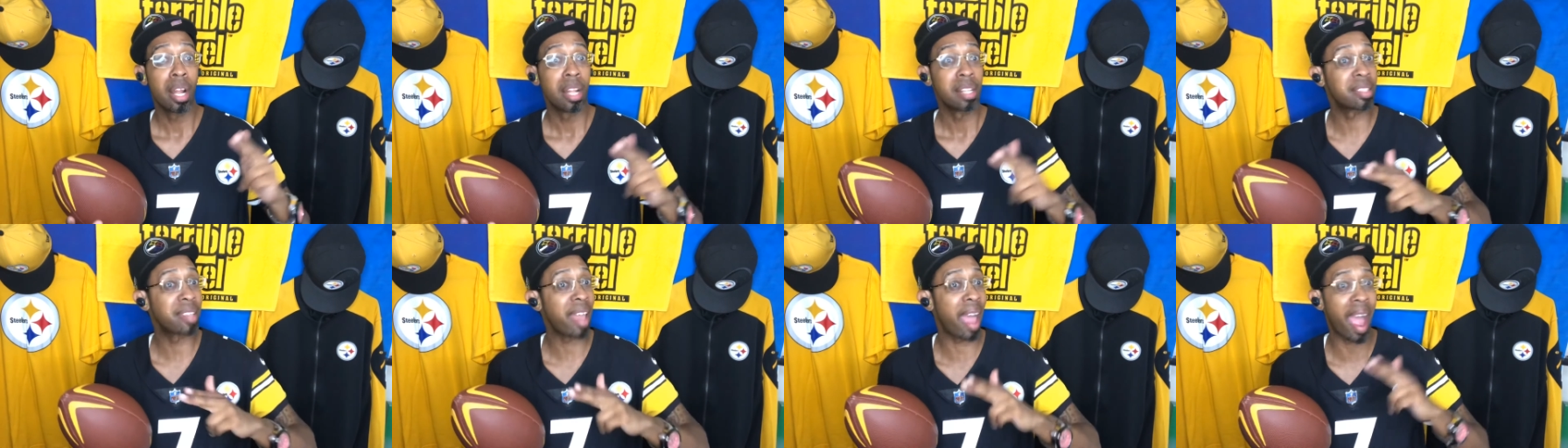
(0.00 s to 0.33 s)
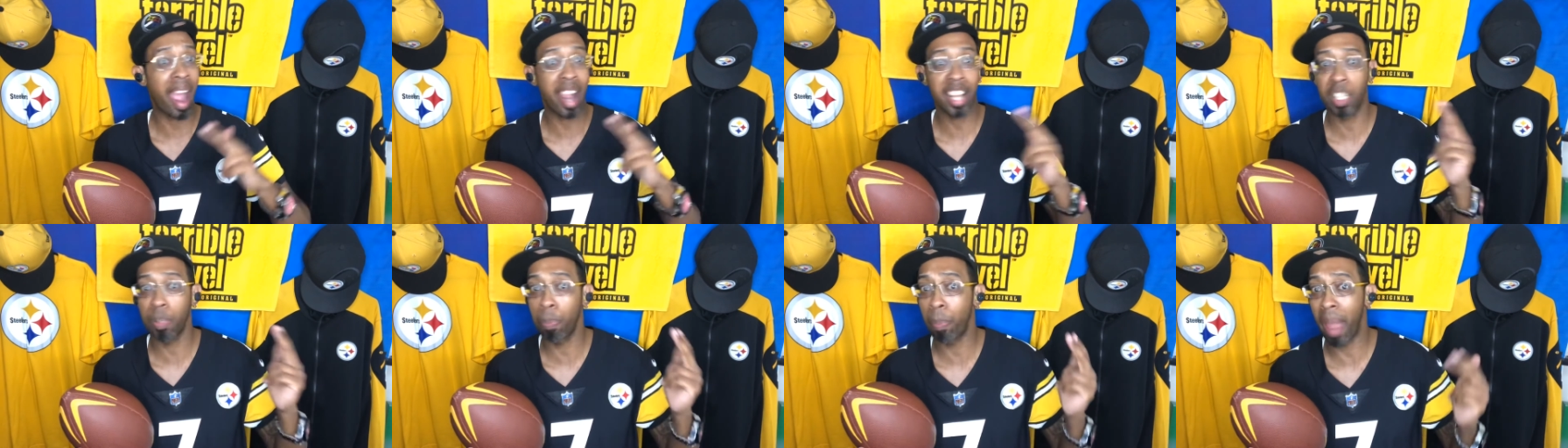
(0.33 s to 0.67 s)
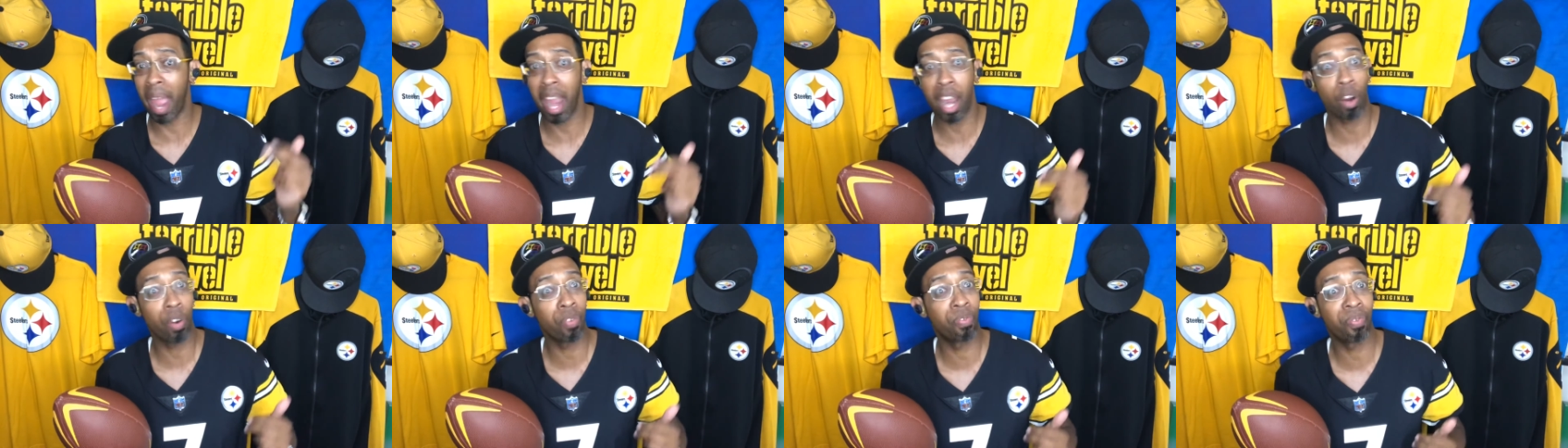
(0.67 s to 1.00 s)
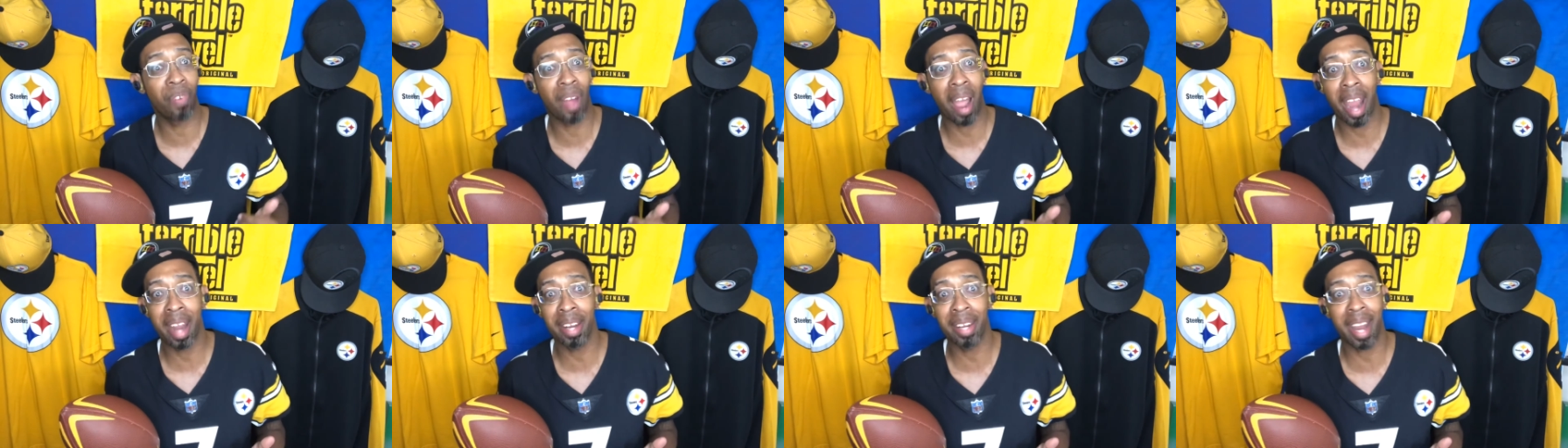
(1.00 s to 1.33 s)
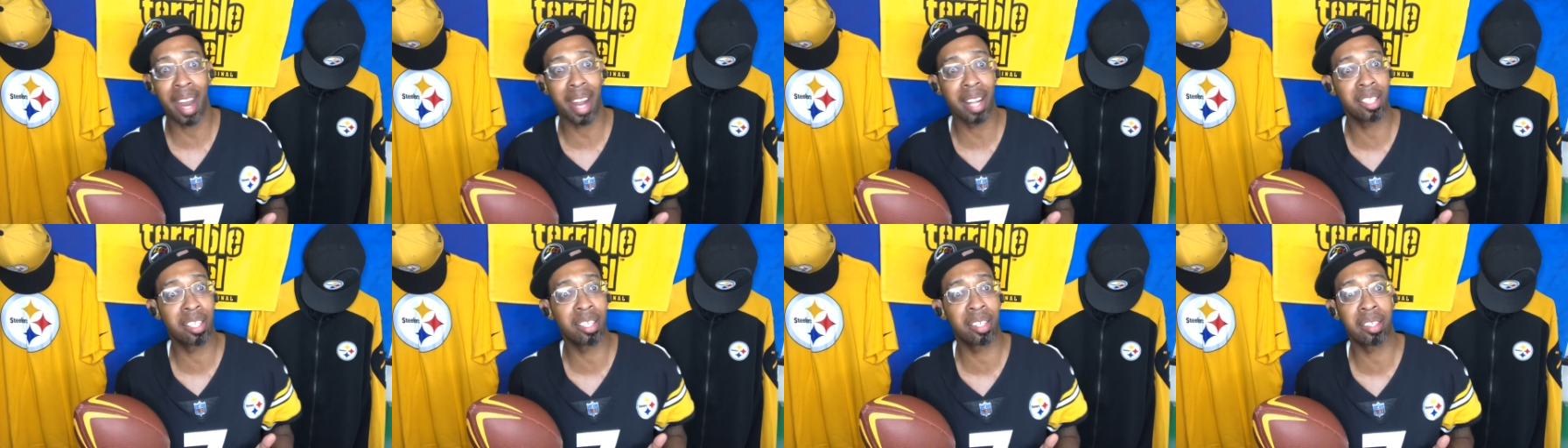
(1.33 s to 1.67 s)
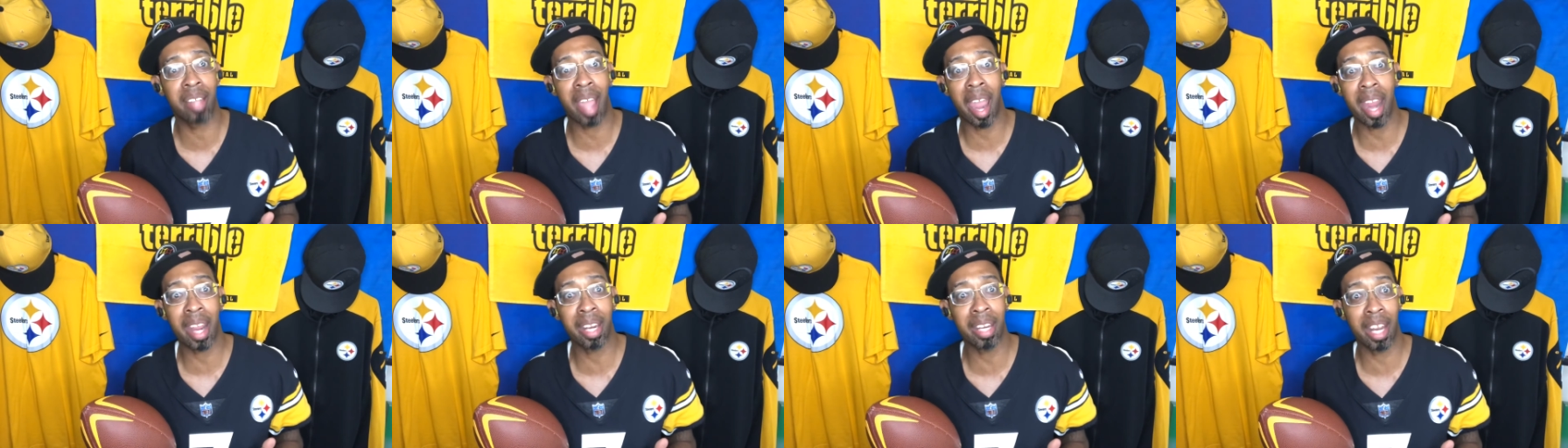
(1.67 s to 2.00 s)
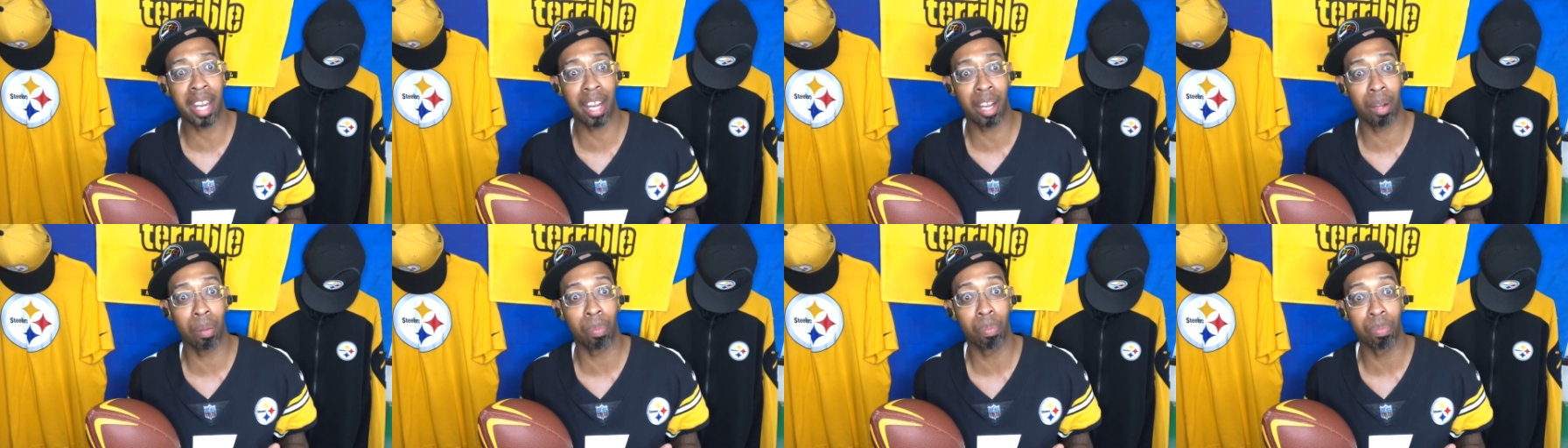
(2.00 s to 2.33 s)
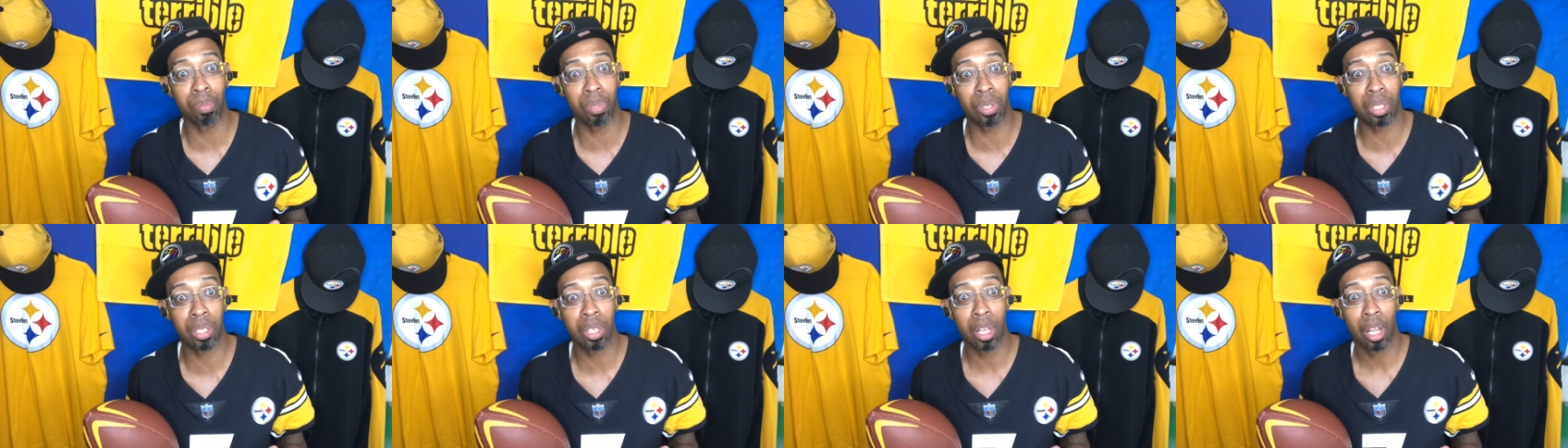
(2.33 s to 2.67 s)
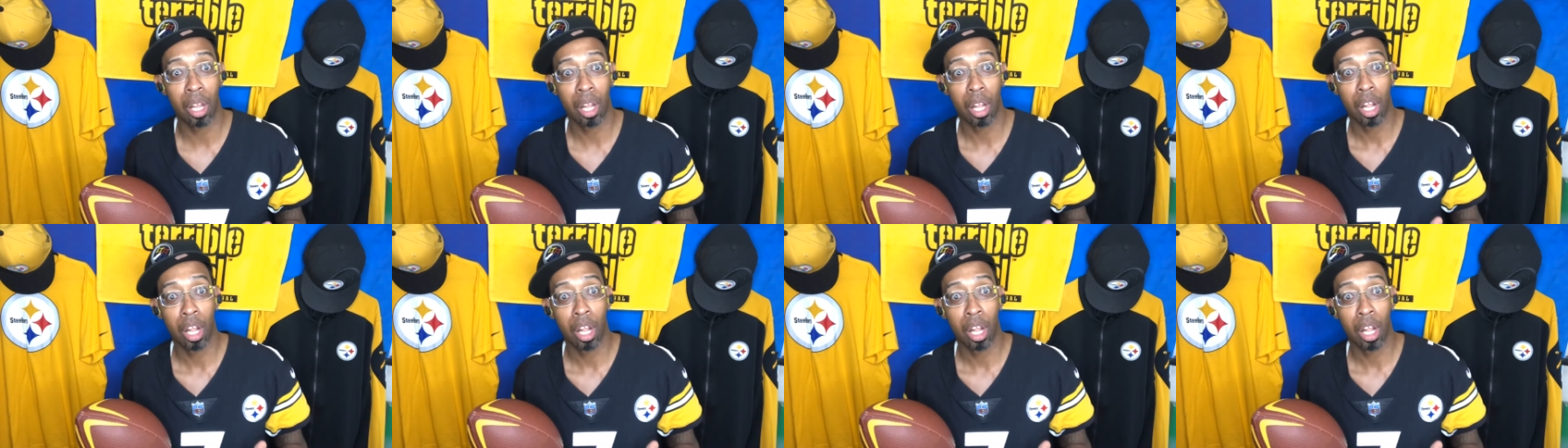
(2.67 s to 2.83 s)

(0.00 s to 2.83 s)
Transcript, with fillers: taxpayer financed stadiums.